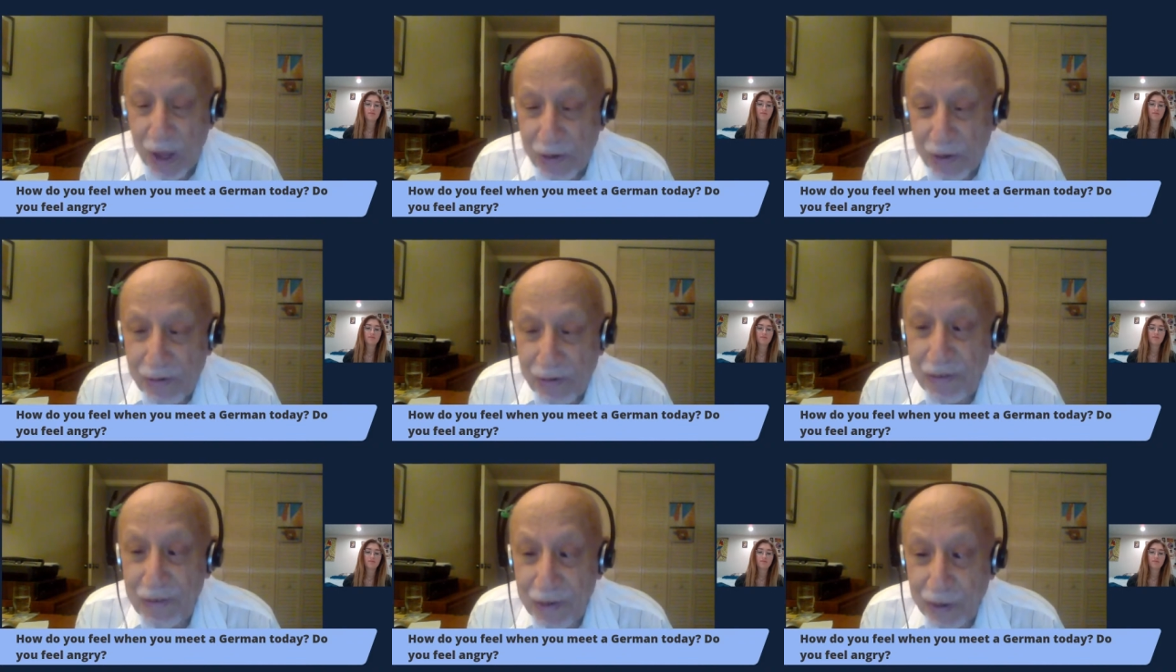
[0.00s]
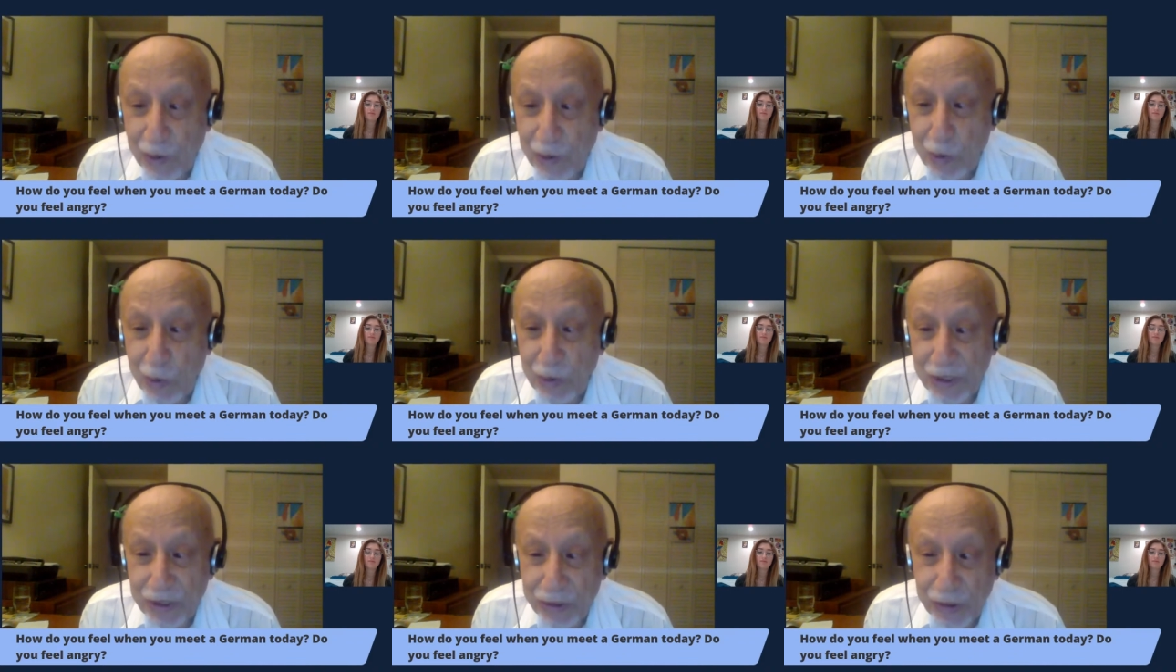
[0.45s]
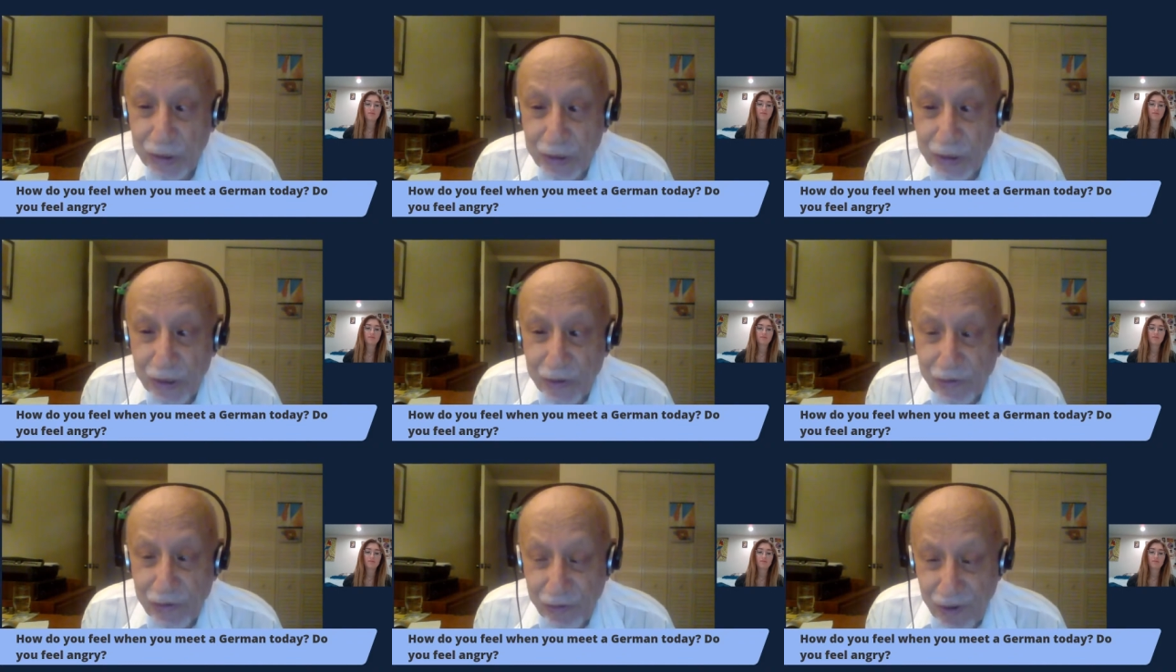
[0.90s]
We were only
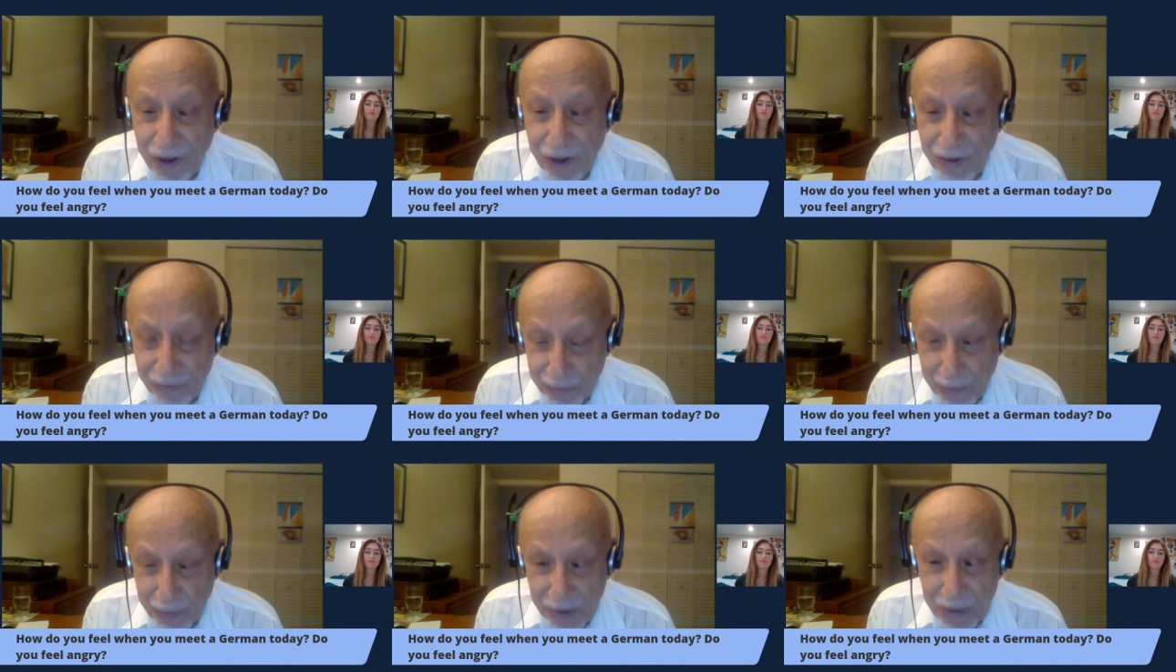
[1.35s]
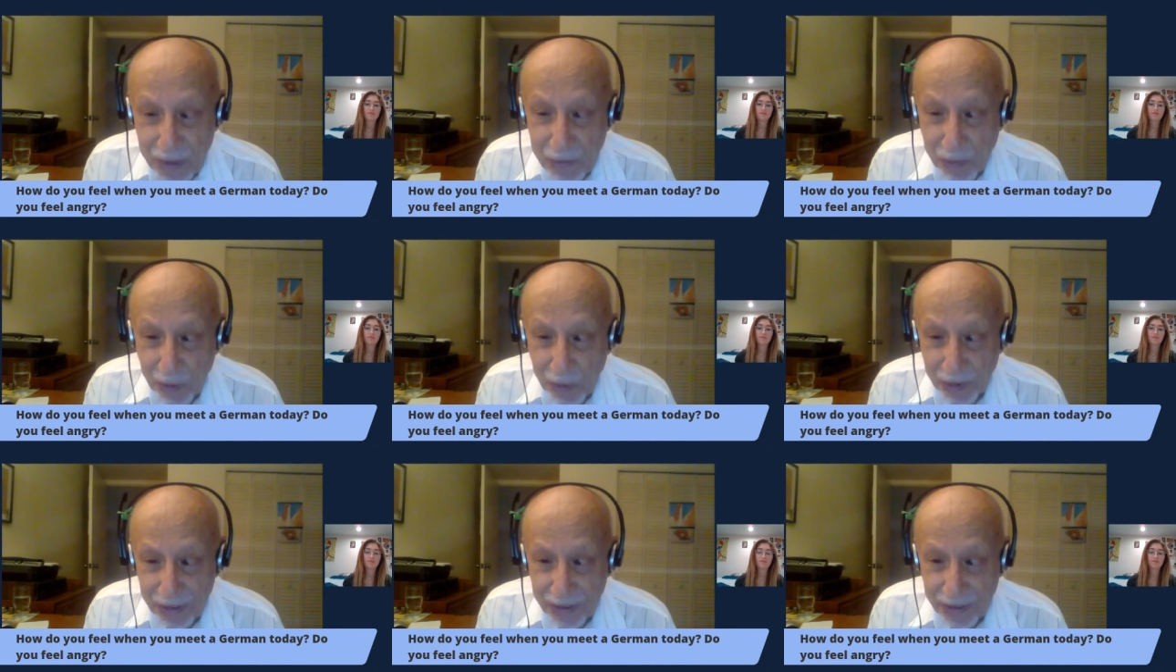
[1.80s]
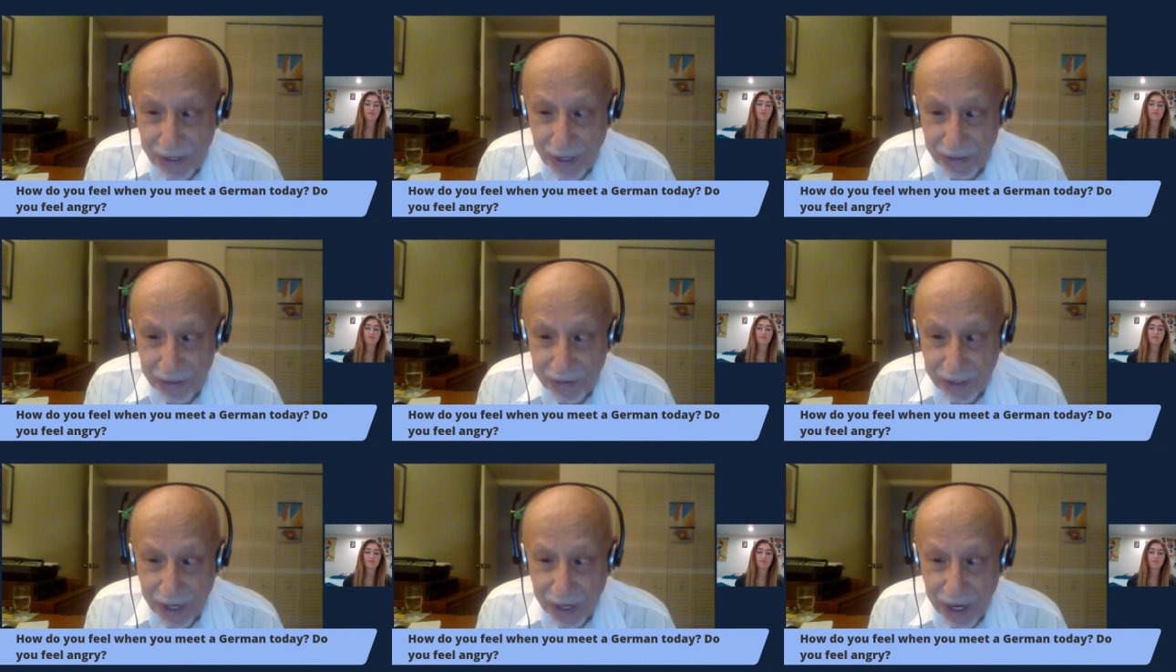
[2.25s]
35 people in that
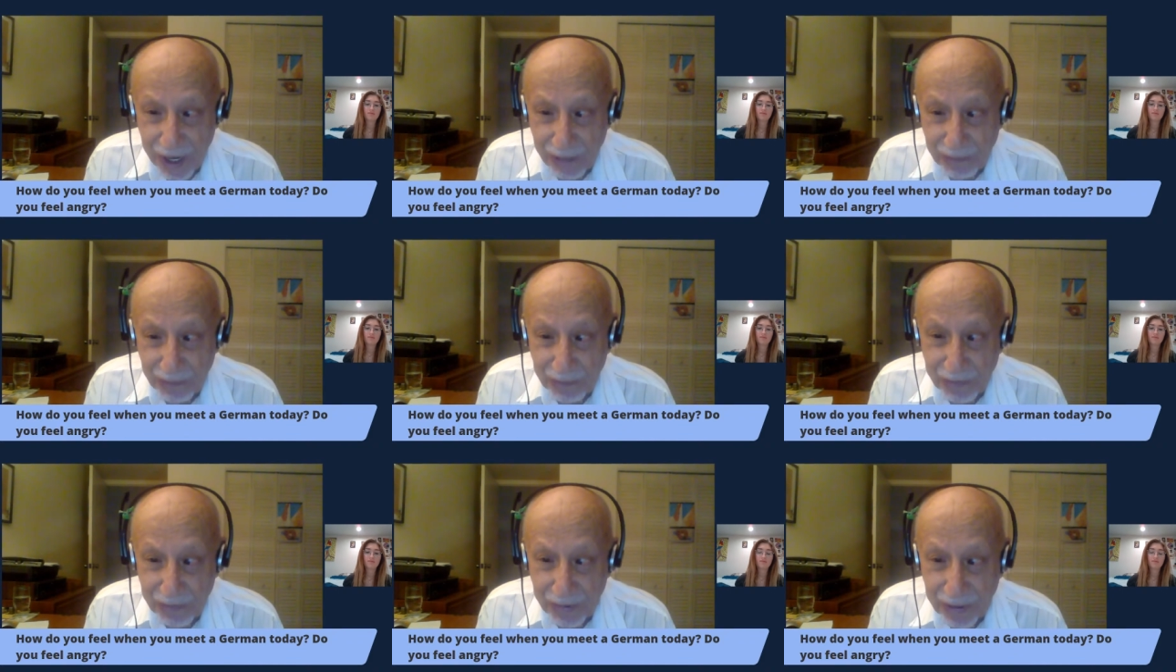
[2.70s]
camp.